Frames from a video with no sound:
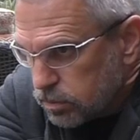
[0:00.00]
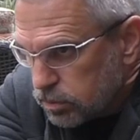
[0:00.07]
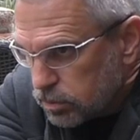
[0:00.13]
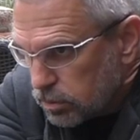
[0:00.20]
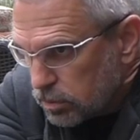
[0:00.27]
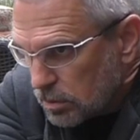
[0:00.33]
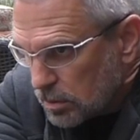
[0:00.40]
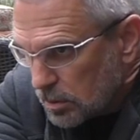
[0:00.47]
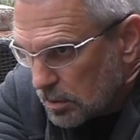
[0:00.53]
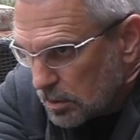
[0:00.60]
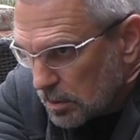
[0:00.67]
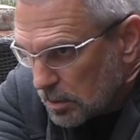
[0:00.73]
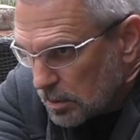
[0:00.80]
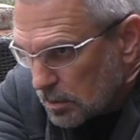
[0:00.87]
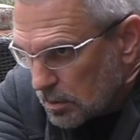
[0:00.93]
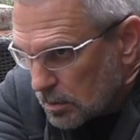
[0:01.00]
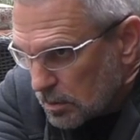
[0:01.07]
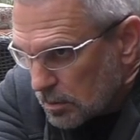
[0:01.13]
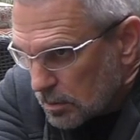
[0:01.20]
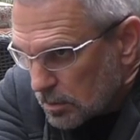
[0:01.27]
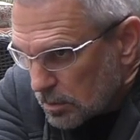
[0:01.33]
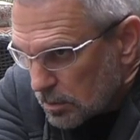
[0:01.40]

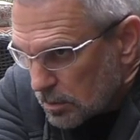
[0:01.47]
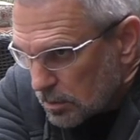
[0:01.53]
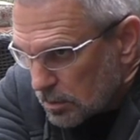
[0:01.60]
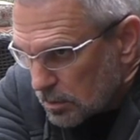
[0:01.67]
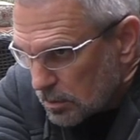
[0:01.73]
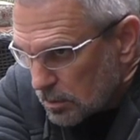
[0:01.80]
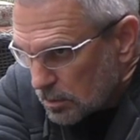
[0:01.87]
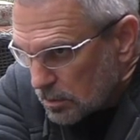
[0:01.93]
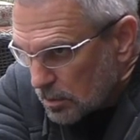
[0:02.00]
Nothing is said.